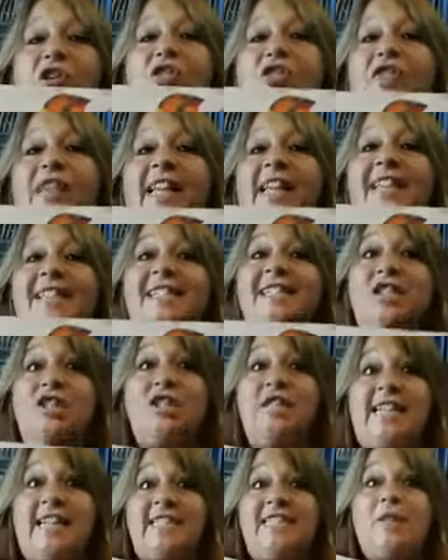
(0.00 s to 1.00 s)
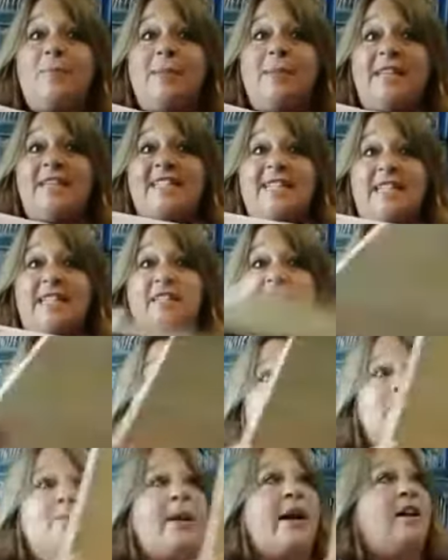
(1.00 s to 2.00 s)
These need to be sealed
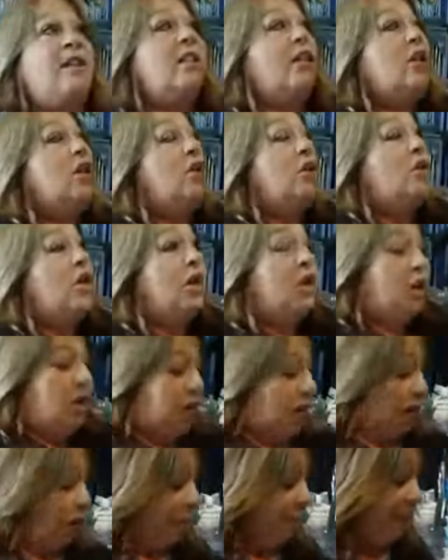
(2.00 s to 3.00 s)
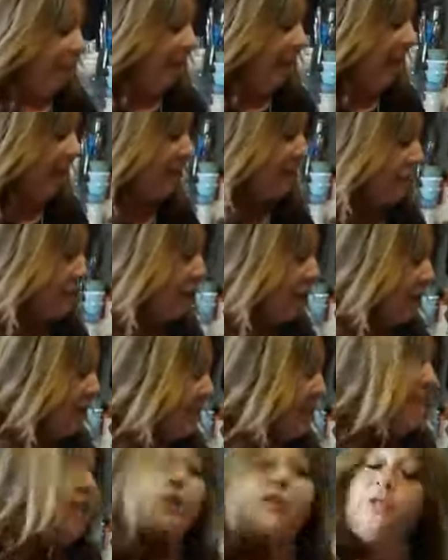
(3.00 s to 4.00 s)
as well if you're
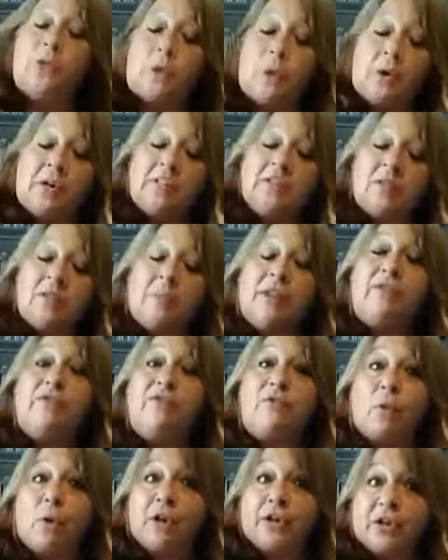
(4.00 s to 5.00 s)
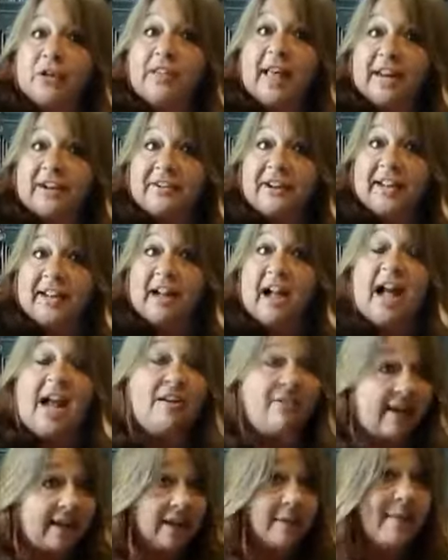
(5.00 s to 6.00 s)
using unicorn spit for your lettering, I
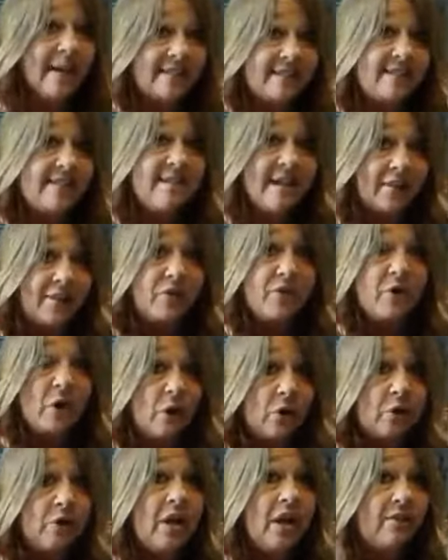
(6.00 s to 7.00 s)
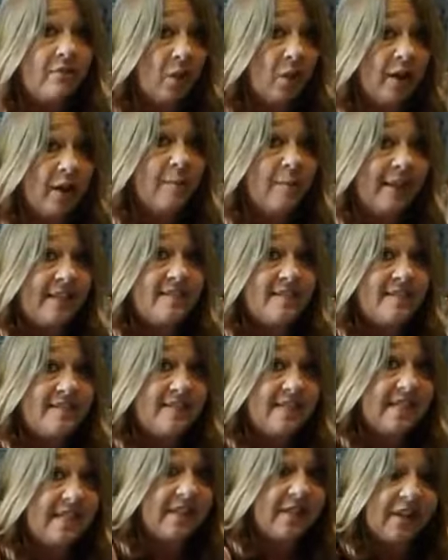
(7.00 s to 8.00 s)
recommend another coat of
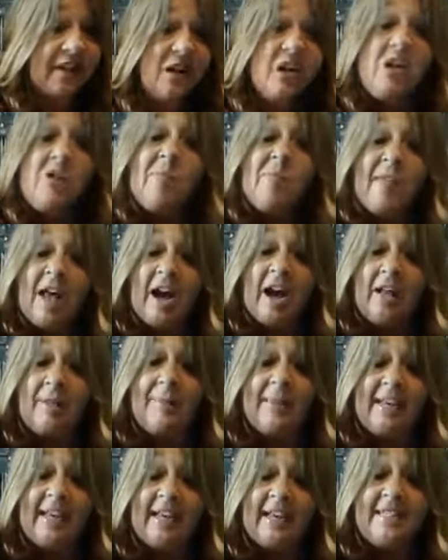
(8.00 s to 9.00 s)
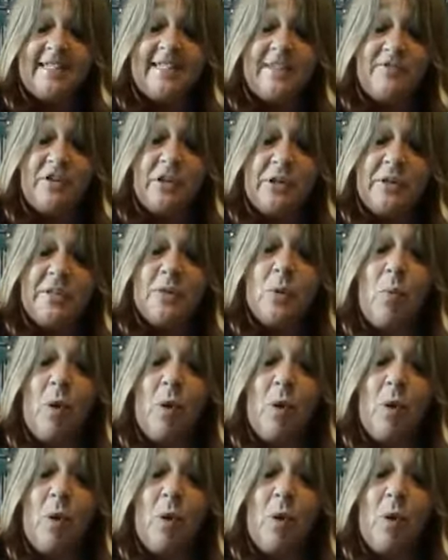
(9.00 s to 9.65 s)
oil-based sealer uh, because if you use a